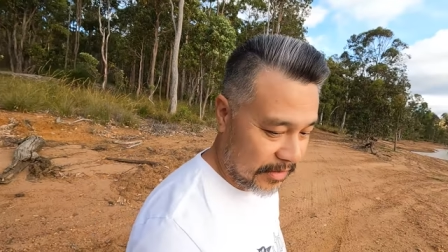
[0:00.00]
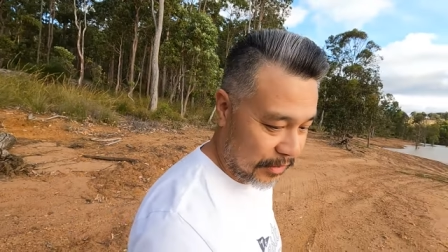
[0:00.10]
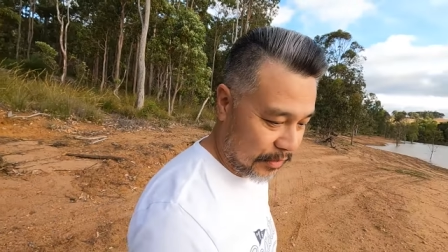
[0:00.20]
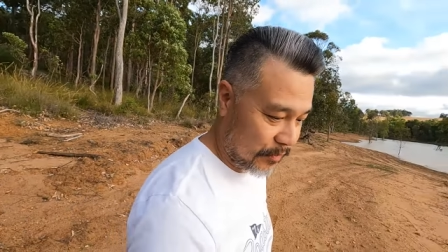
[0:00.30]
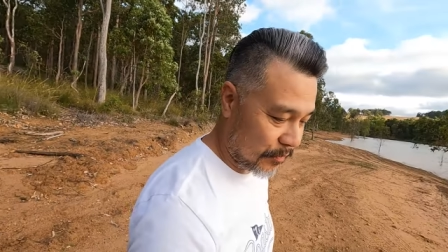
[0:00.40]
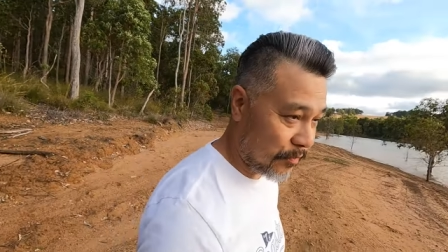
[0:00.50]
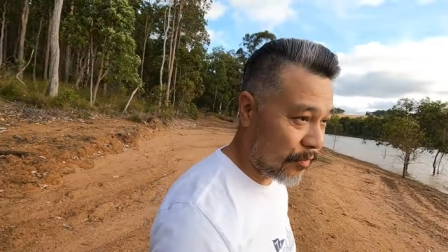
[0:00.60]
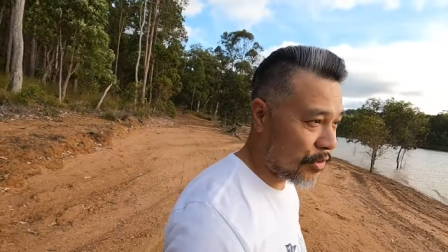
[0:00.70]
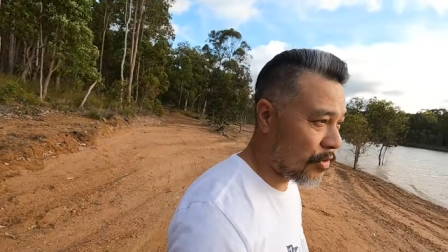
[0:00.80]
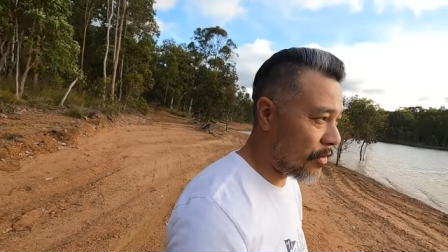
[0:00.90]
Um,
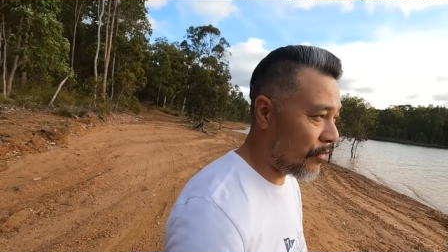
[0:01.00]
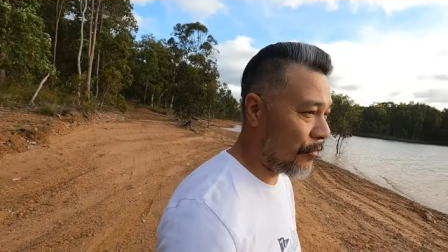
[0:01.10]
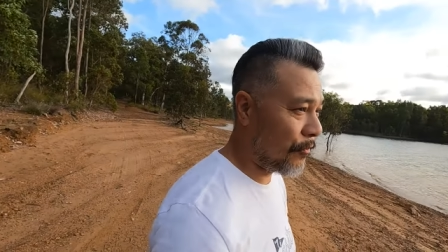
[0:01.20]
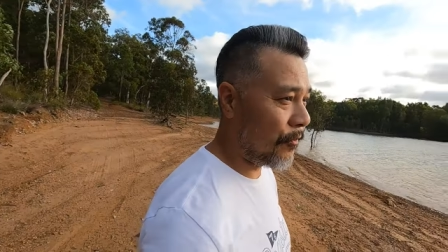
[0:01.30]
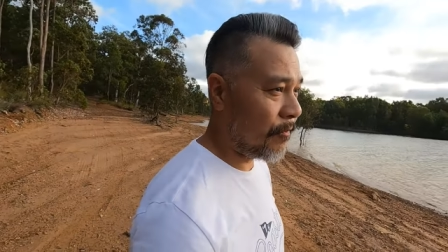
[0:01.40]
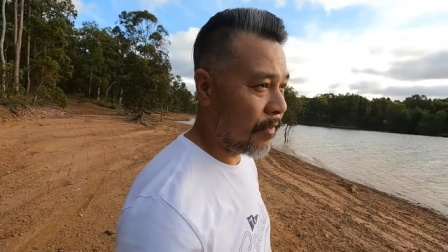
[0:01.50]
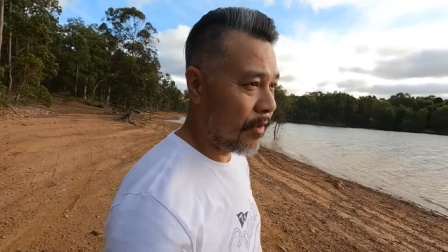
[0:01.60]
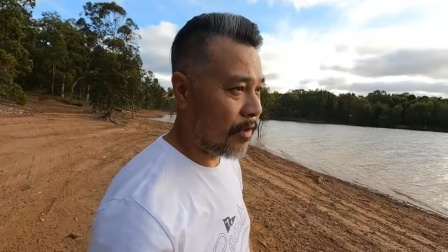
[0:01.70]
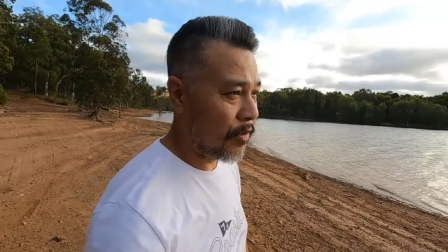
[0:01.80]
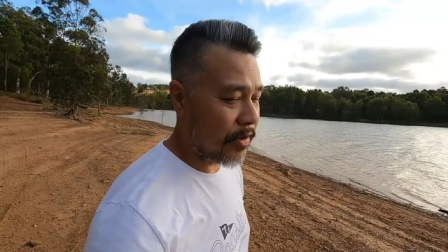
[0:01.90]
we're trying to
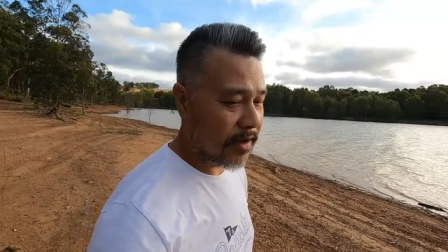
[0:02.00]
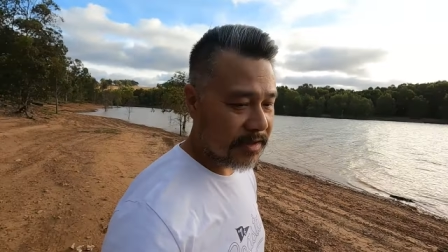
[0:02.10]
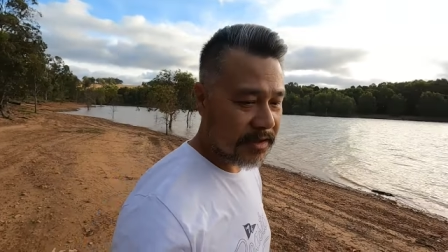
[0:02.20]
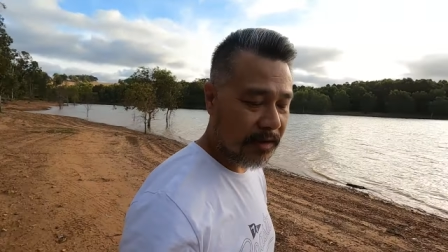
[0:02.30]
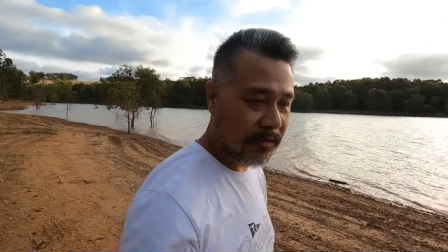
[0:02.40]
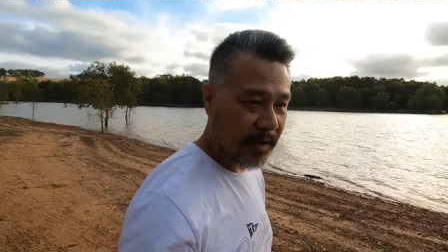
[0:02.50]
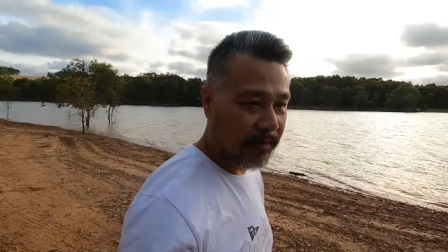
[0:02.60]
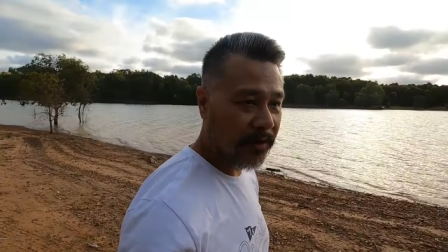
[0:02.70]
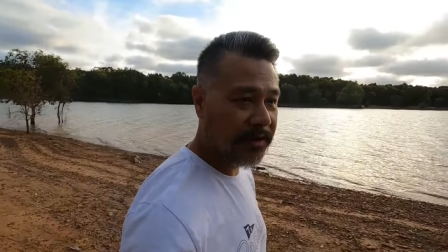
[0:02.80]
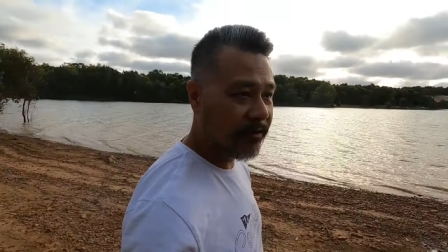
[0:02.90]
create some
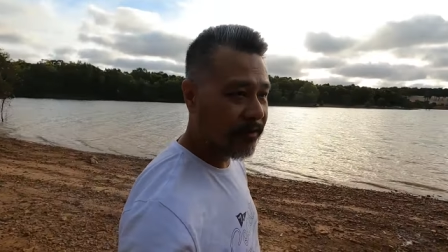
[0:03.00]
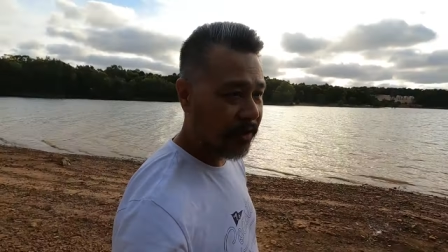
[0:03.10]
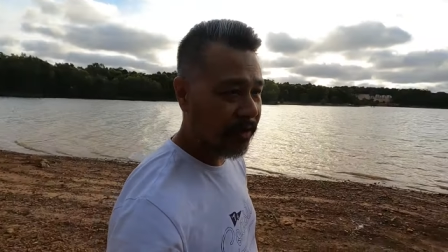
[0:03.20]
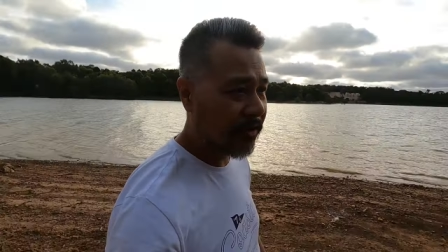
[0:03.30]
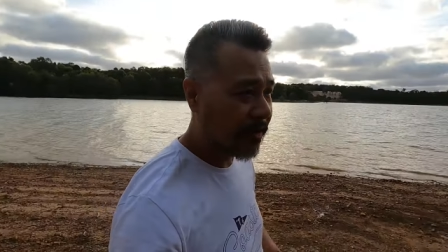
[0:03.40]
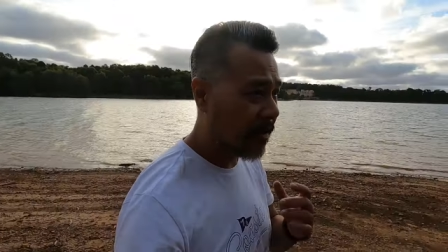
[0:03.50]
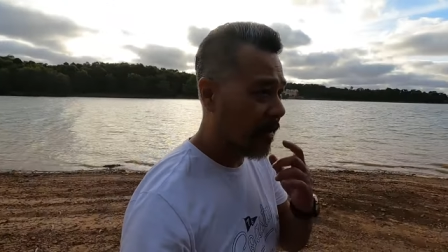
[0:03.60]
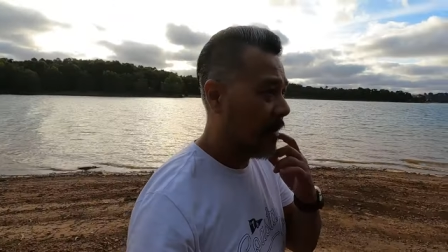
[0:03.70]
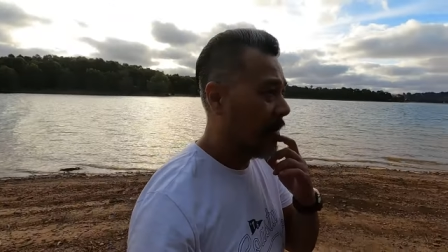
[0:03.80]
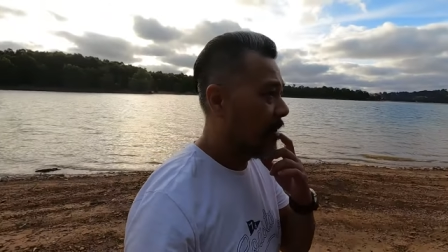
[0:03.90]
unboxing video
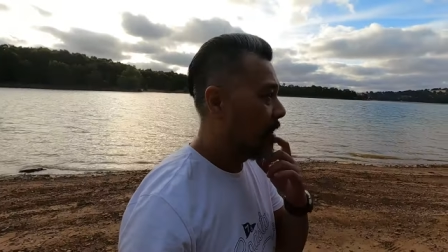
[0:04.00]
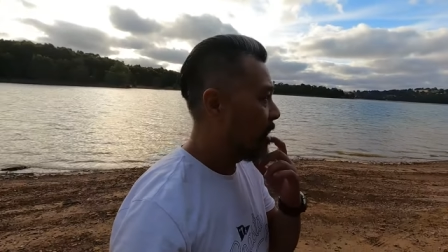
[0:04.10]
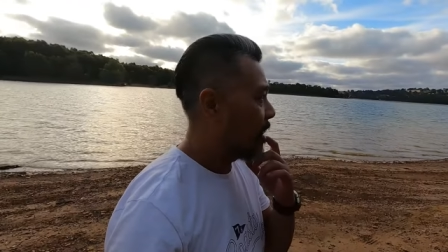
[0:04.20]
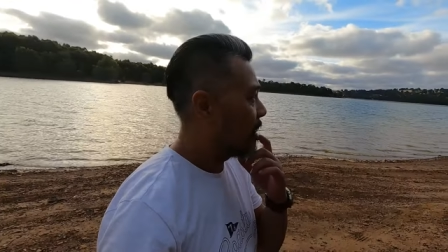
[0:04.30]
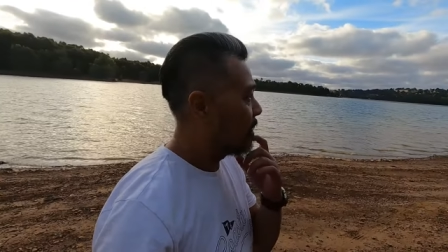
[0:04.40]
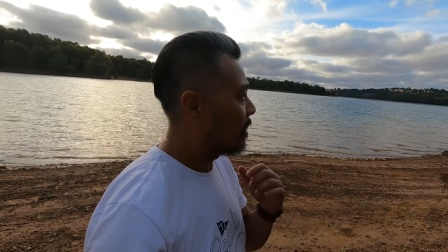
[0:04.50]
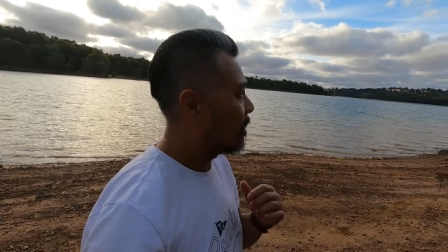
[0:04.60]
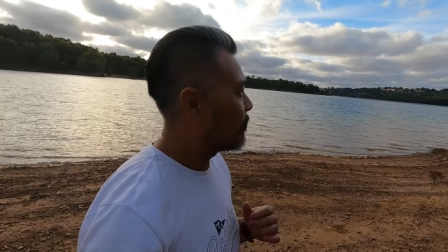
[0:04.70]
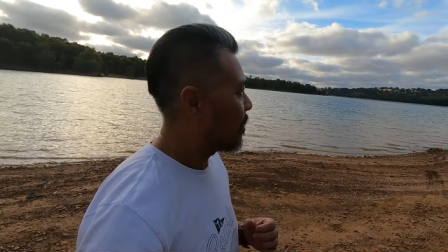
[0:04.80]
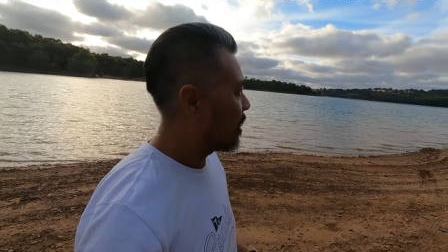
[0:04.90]
and
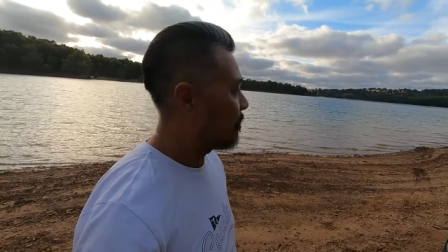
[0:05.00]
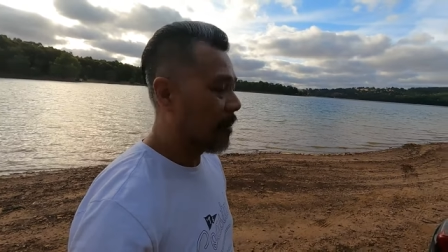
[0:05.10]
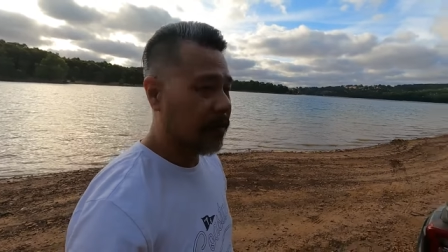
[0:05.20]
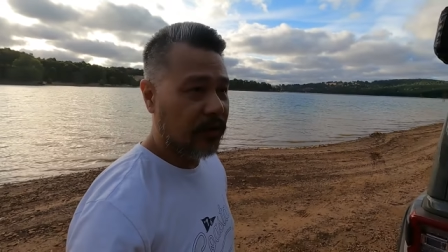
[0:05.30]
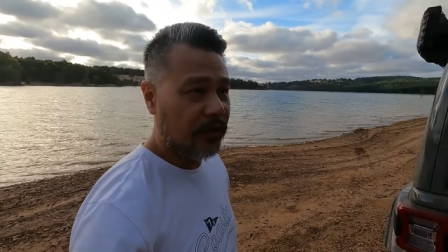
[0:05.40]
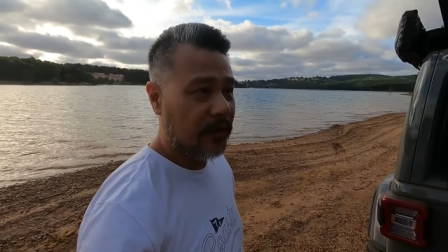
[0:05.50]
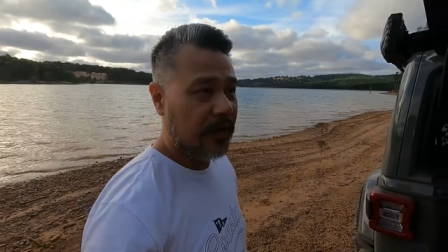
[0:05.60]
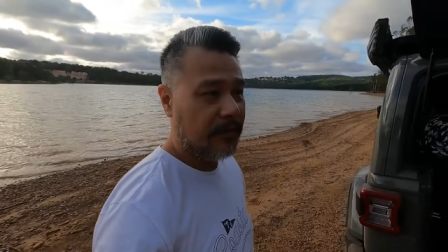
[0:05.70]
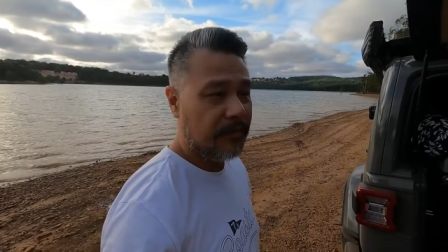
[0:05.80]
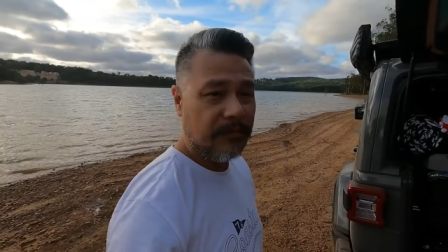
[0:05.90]
um, I had my new
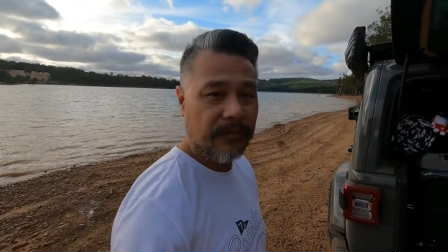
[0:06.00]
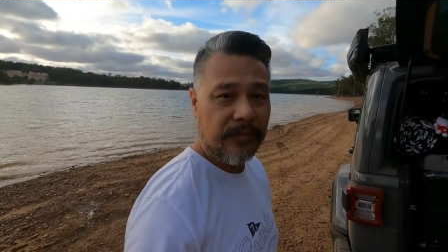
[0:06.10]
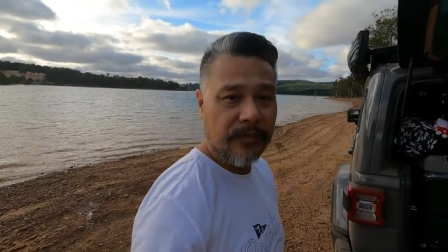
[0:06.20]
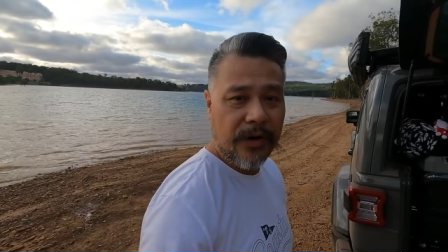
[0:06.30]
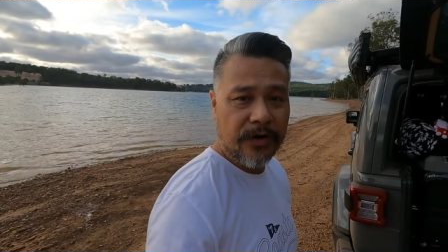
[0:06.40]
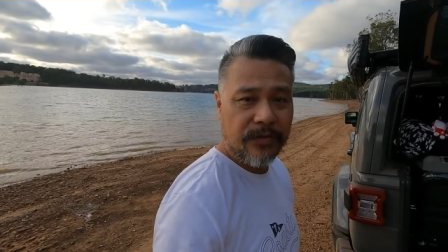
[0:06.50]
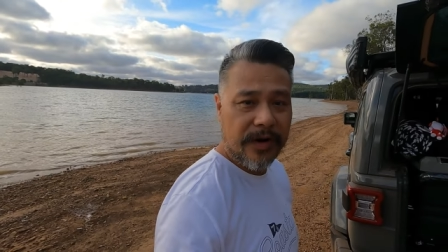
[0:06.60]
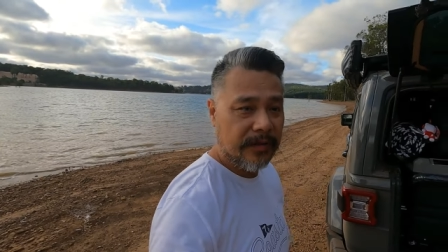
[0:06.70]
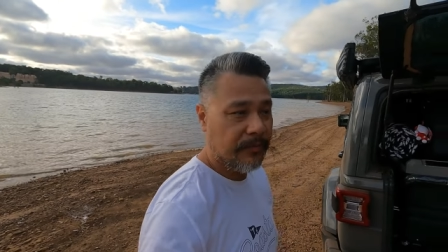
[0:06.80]
um, Rhino Rack